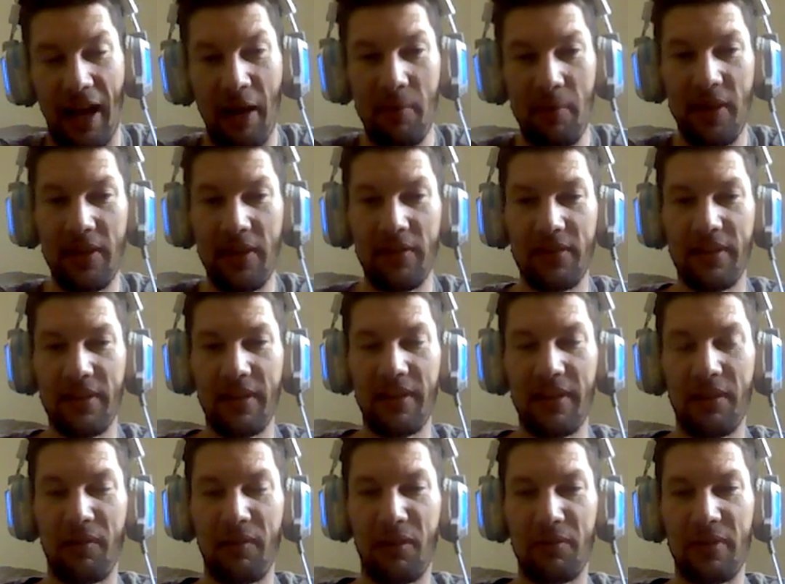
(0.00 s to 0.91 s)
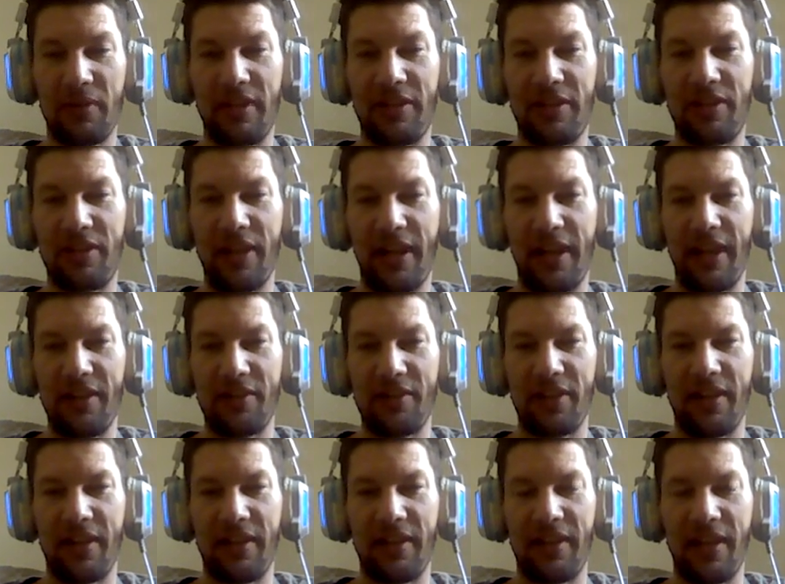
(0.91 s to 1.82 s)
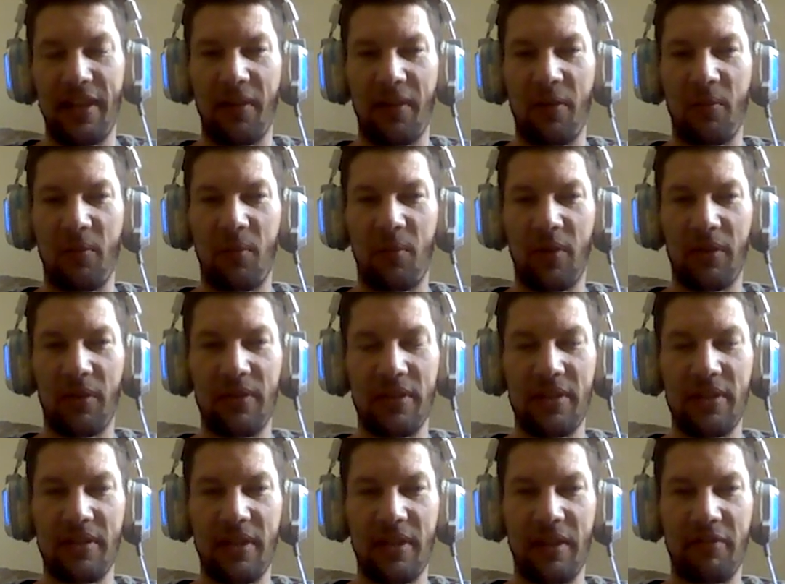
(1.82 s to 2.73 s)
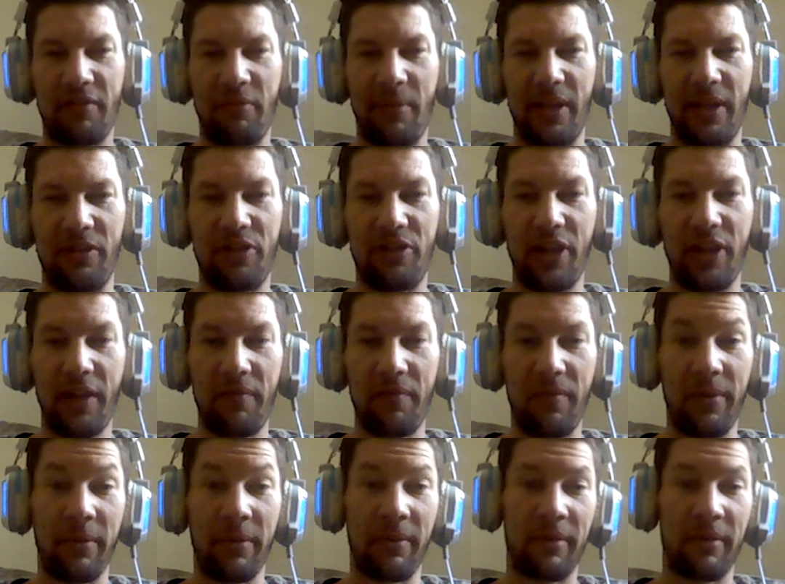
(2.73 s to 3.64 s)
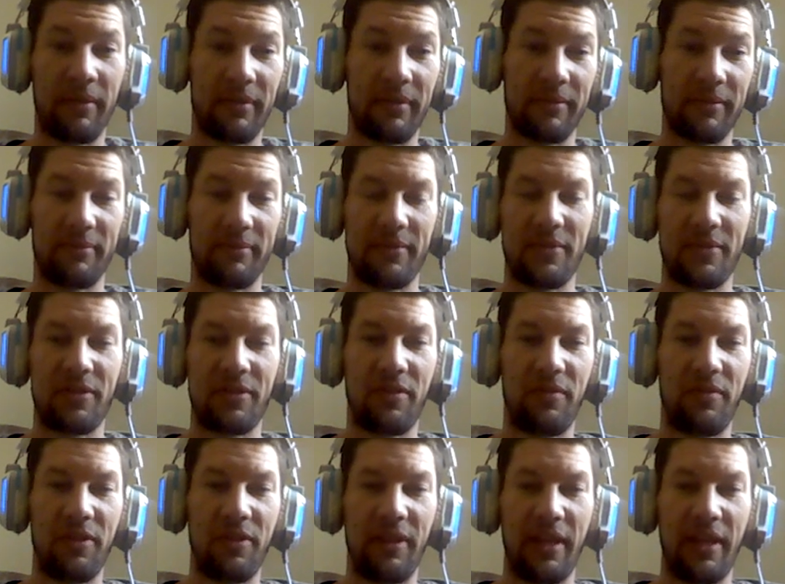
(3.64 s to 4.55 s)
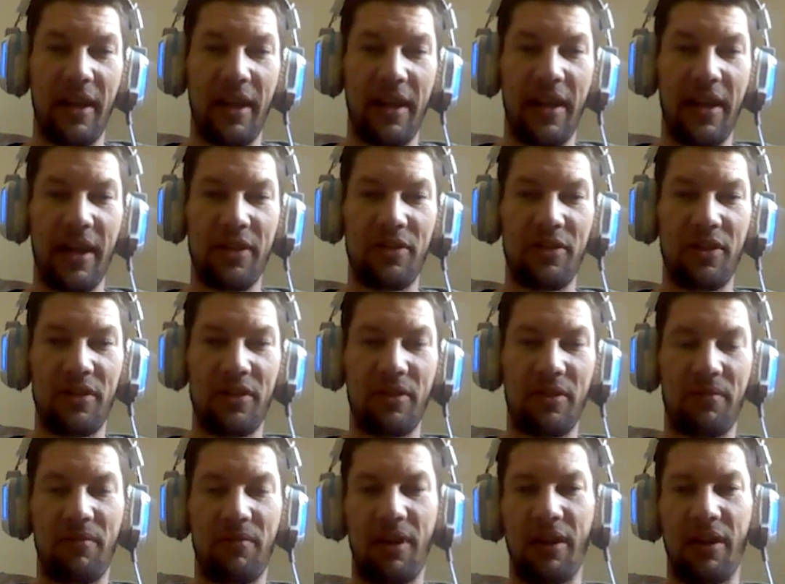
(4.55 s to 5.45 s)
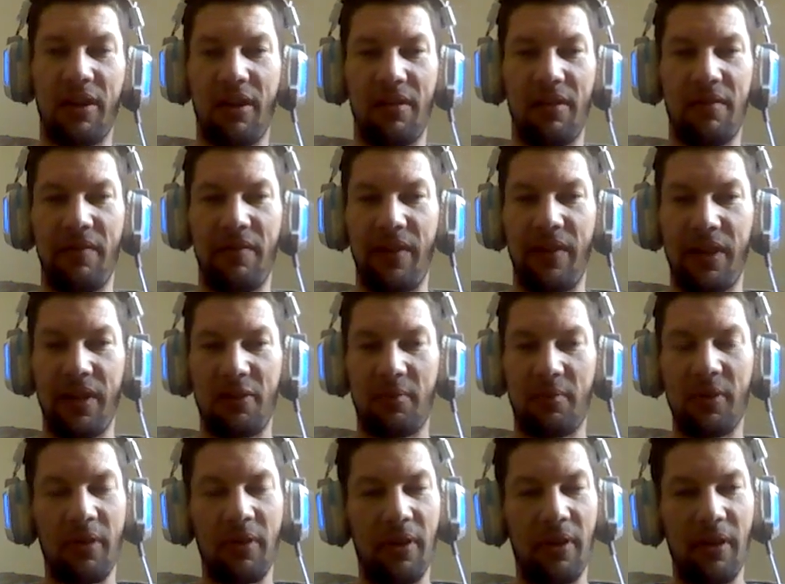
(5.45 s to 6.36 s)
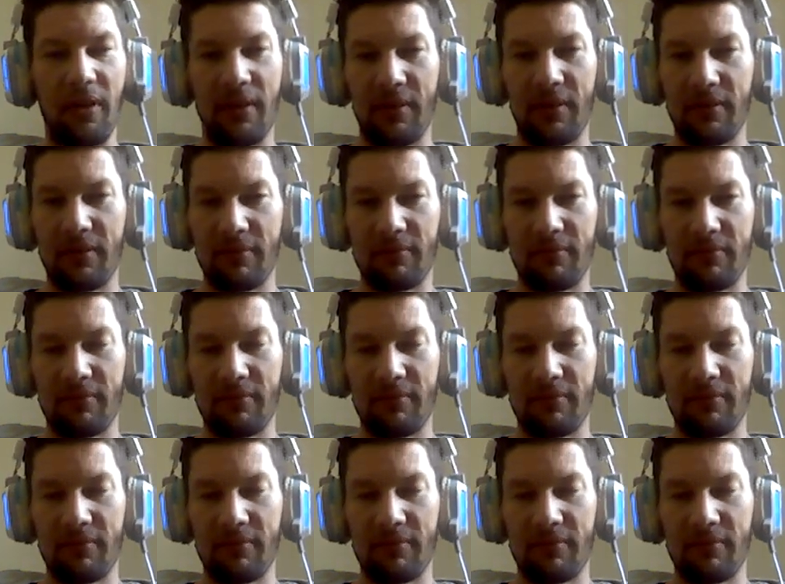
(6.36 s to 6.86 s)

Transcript: I mean, there's nothing wrong with a jet engine at the end of the world. You just have to make jet fuel. So if you can get an engine to run on vegetable oil,